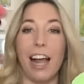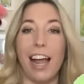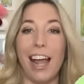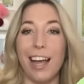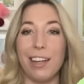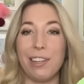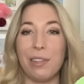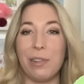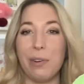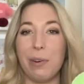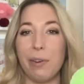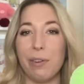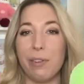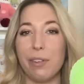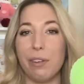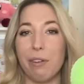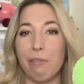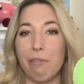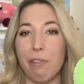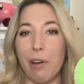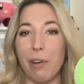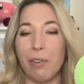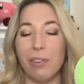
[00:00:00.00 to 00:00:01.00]
I asked you all
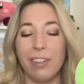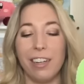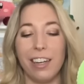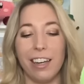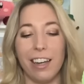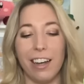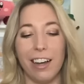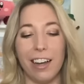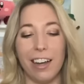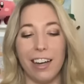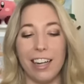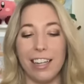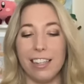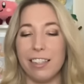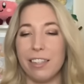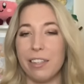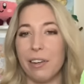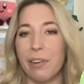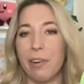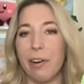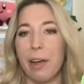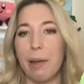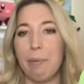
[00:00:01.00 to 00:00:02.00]
to vote on
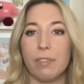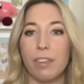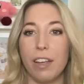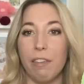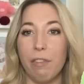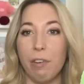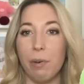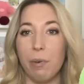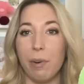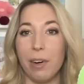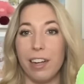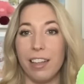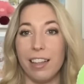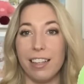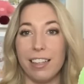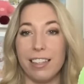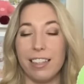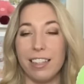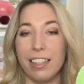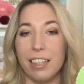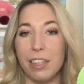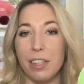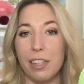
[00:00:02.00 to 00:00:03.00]
Instagram if you wanted this
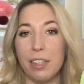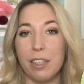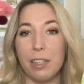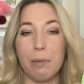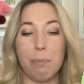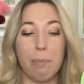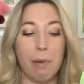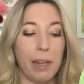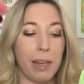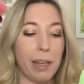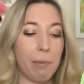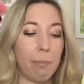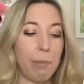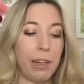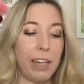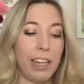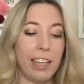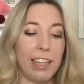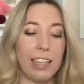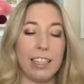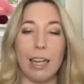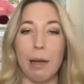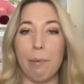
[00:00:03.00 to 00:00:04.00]
to just be a
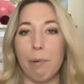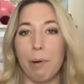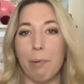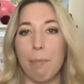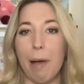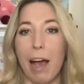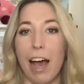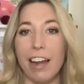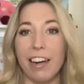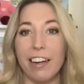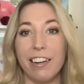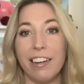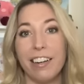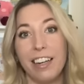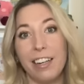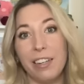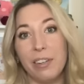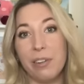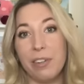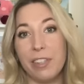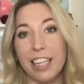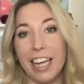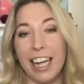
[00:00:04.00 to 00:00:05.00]
completely separate pattern and
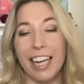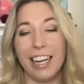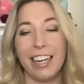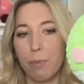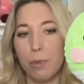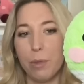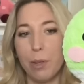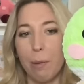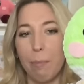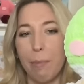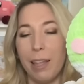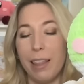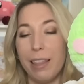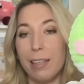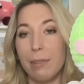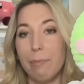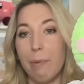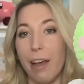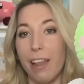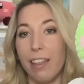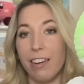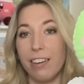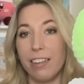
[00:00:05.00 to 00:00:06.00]
you did. So I made this
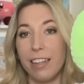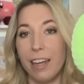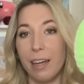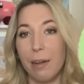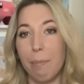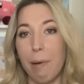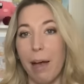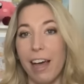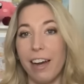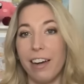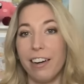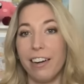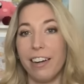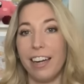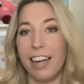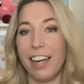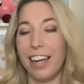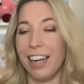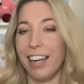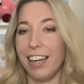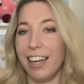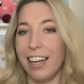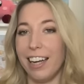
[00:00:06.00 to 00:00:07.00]
Mallard Duck pattern
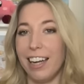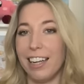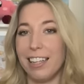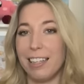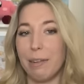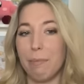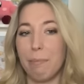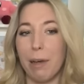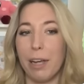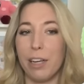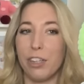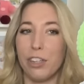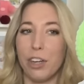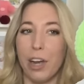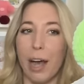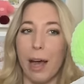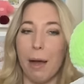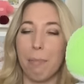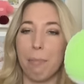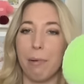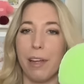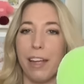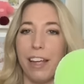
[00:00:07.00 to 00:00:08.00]
and it is in my
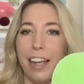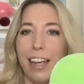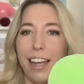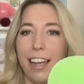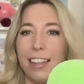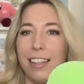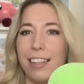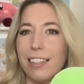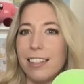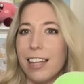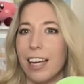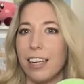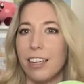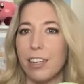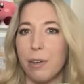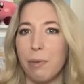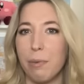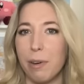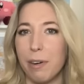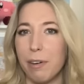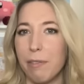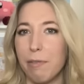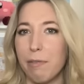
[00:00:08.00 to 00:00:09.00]
shop. And this is actually
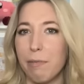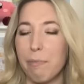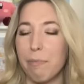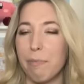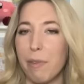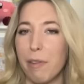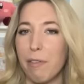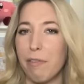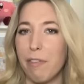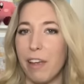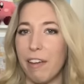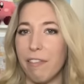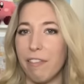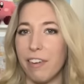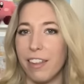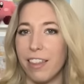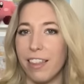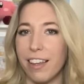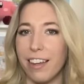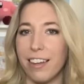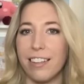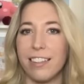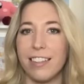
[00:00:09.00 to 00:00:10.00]
one of the favorite
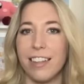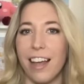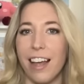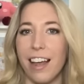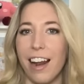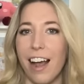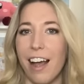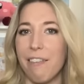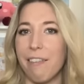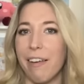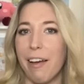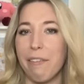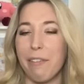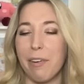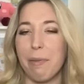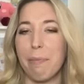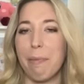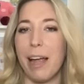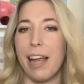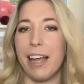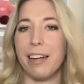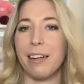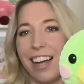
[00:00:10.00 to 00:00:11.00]
things that I've ever
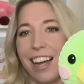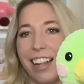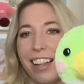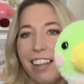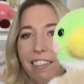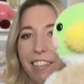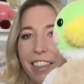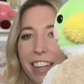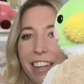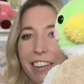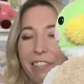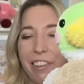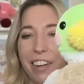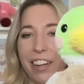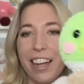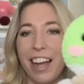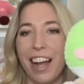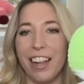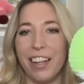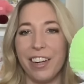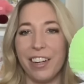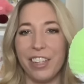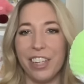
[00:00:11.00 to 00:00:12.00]
made. I love the different
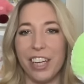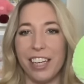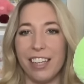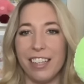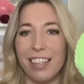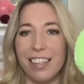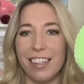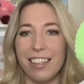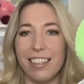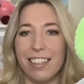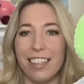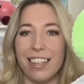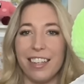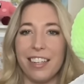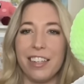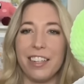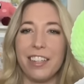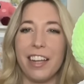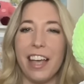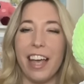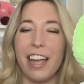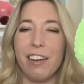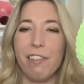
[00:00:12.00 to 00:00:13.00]
color changes
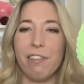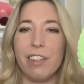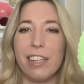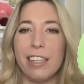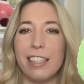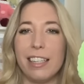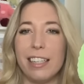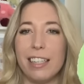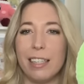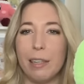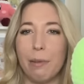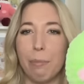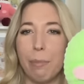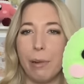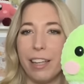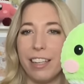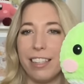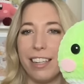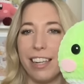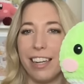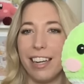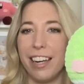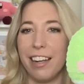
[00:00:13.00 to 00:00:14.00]
and kind of just the
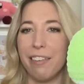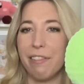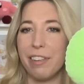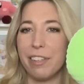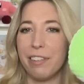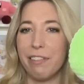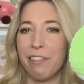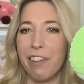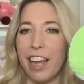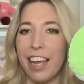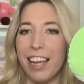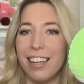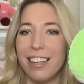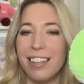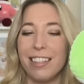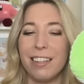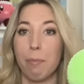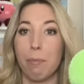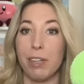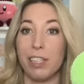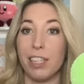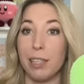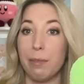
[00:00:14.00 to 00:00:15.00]
simplicity of his face.
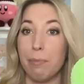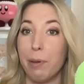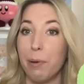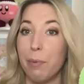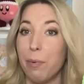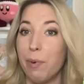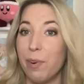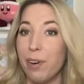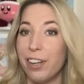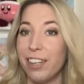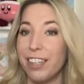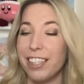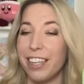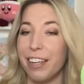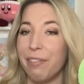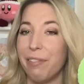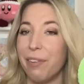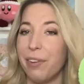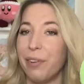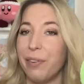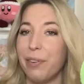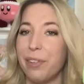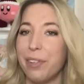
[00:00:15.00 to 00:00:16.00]
But just be warned,
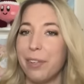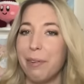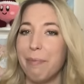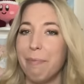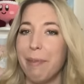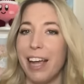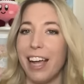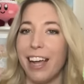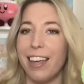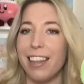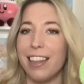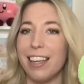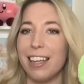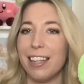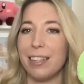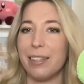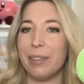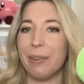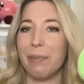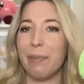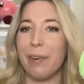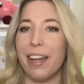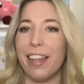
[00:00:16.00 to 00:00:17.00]
if you do make
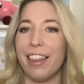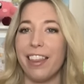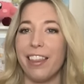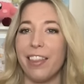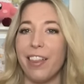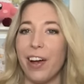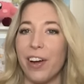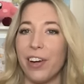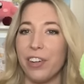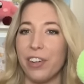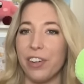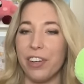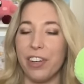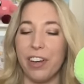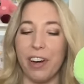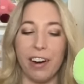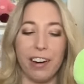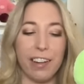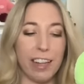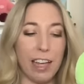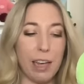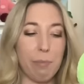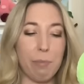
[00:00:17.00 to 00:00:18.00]
this with larger
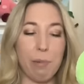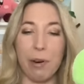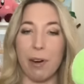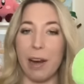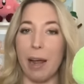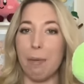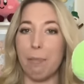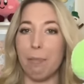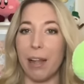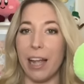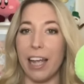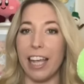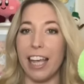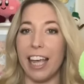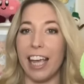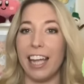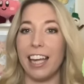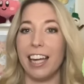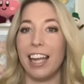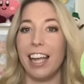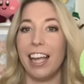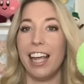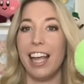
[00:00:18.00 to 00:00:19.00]
yarn like Bernat
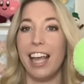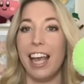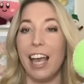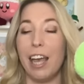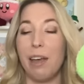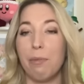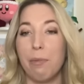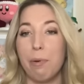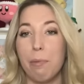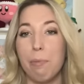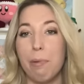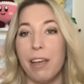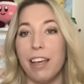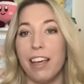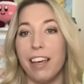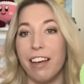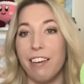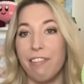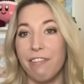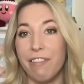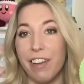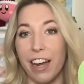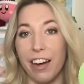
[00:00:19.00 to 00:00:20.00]
Blanket, it will be
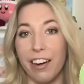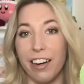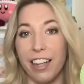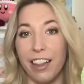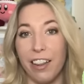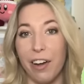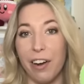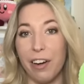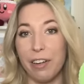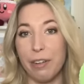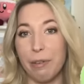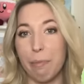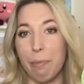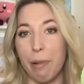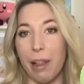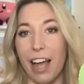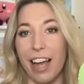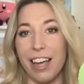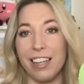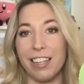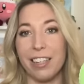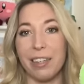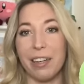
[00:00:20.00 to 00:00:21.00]
a very large
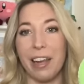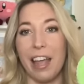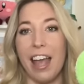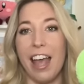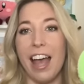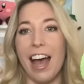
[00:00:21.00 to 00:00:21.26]
plush.